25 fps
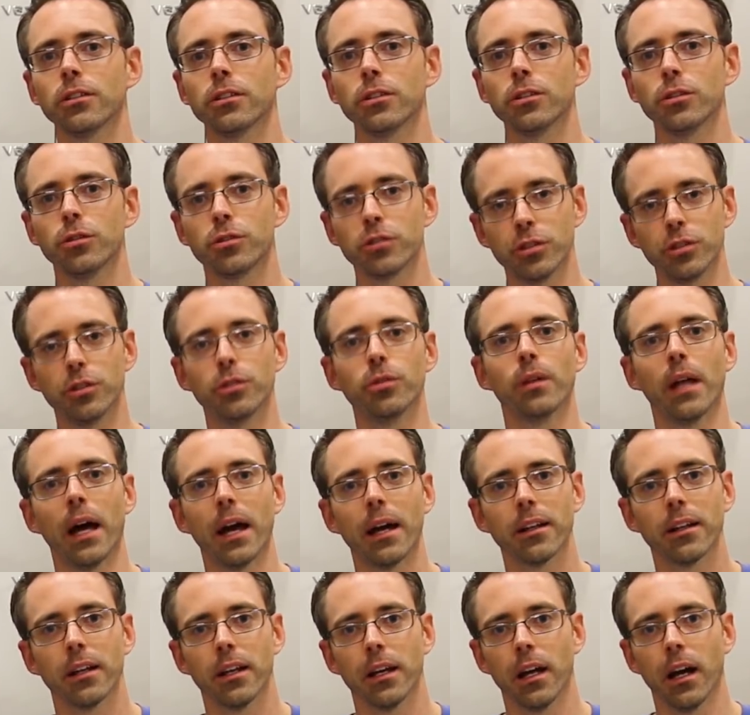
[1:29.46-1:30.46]
you should do
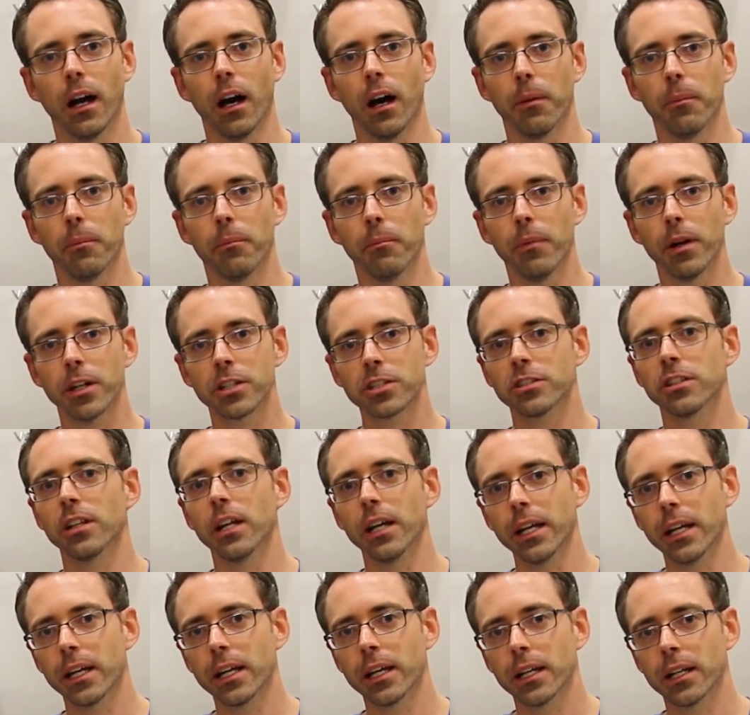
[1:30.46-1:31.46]
that. Much
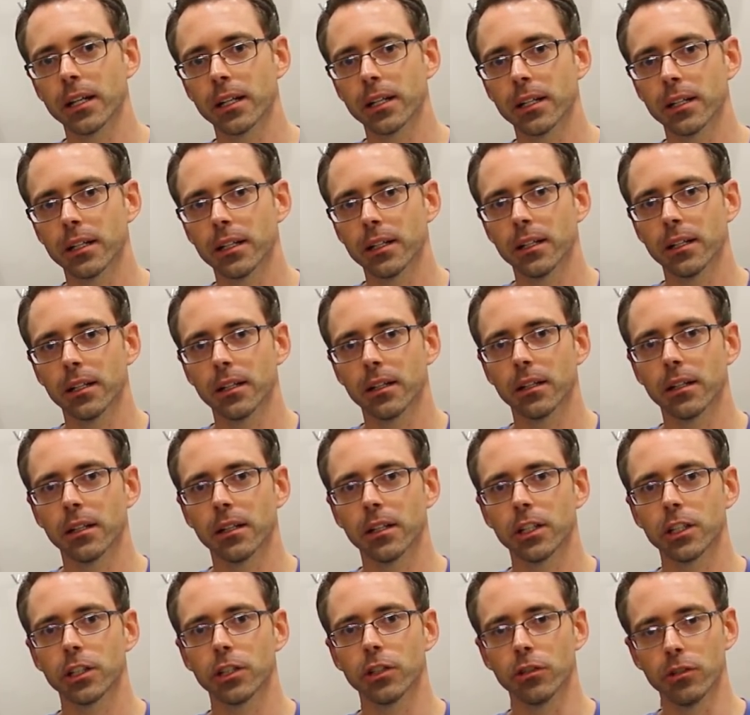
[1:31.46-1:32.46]
like
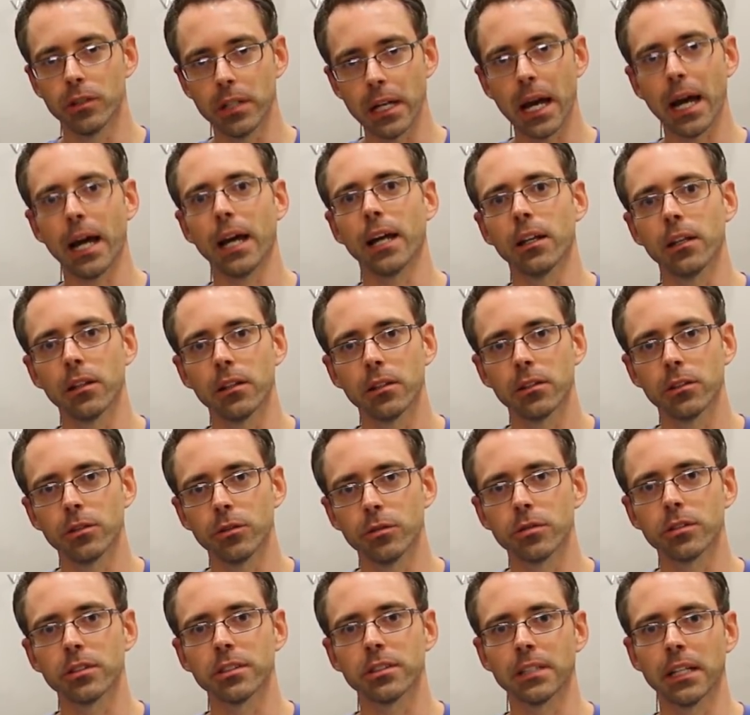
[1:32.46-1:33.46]
your dad
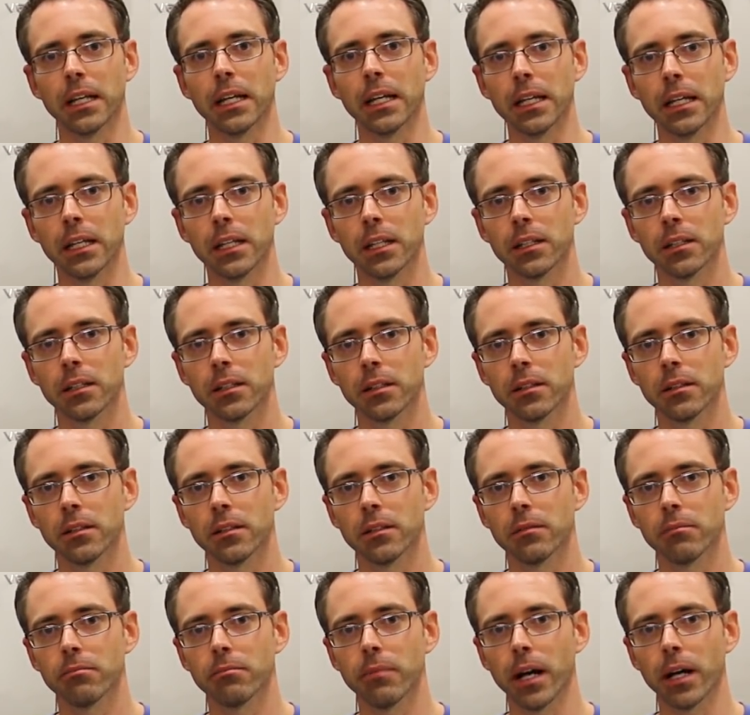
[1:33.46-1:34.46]
used to say
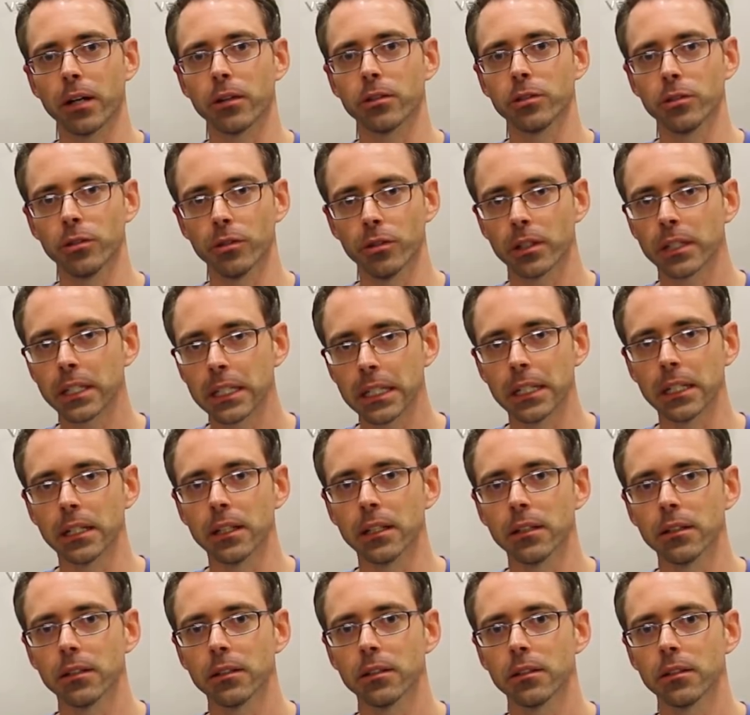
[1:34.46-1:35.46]
back when you were a
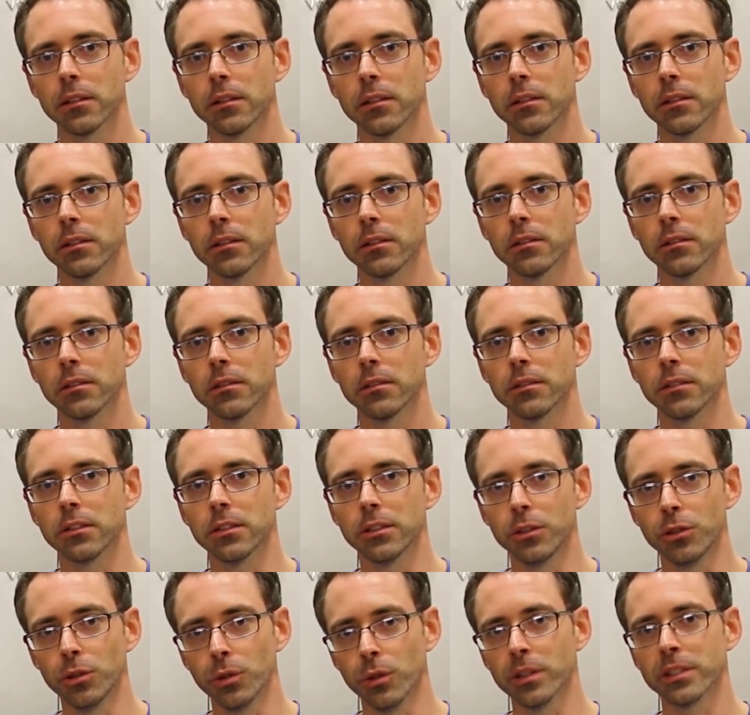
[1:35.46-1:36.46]
kid,
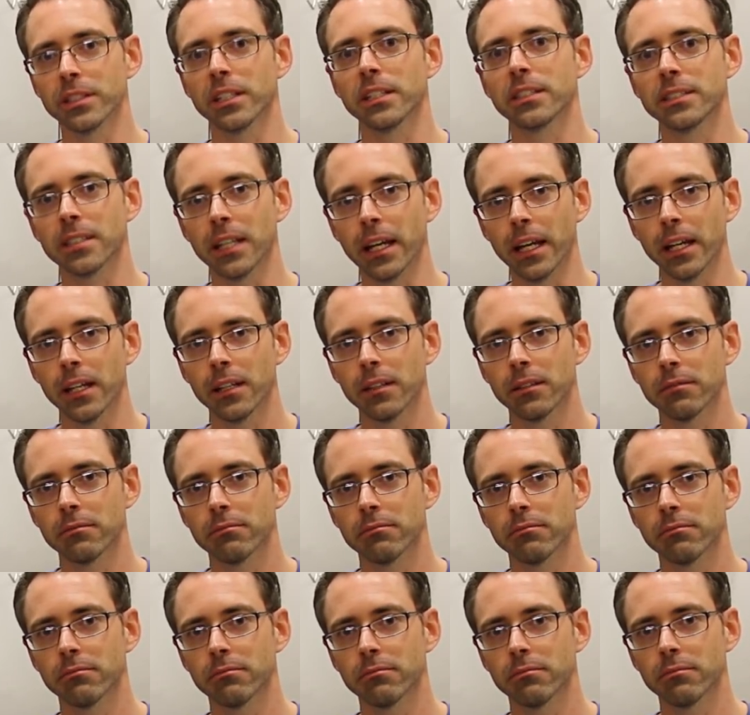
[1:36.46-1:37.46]
do as I say,
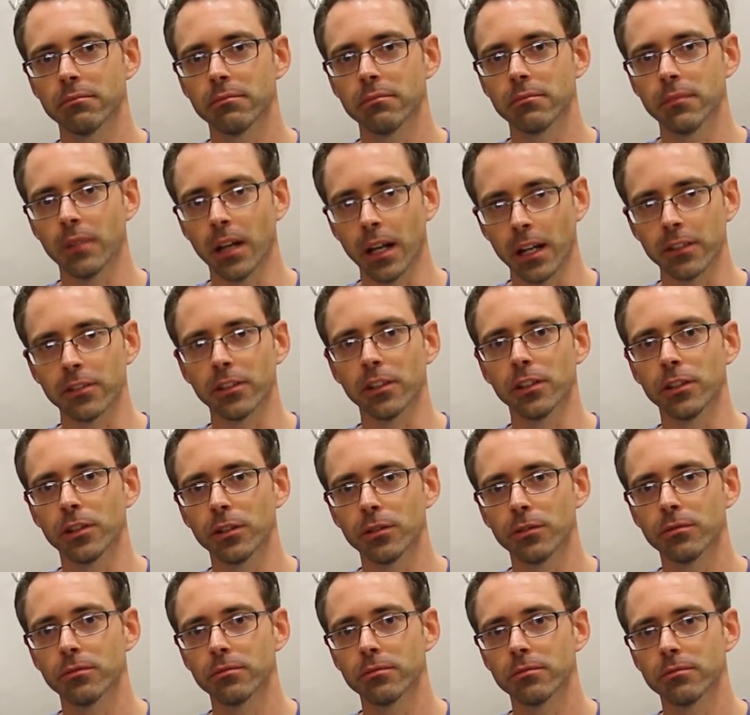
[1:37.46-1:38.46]
not as I
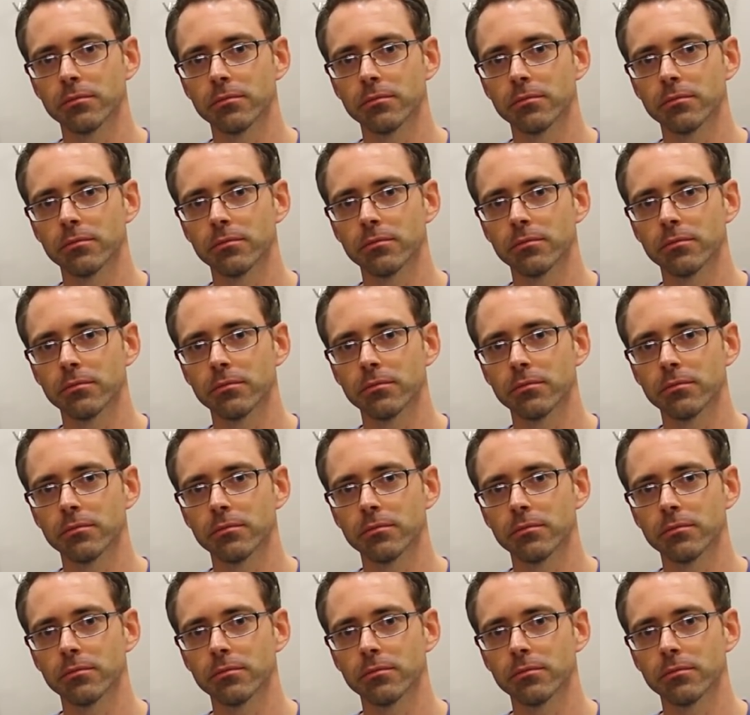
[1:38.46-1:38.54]
do.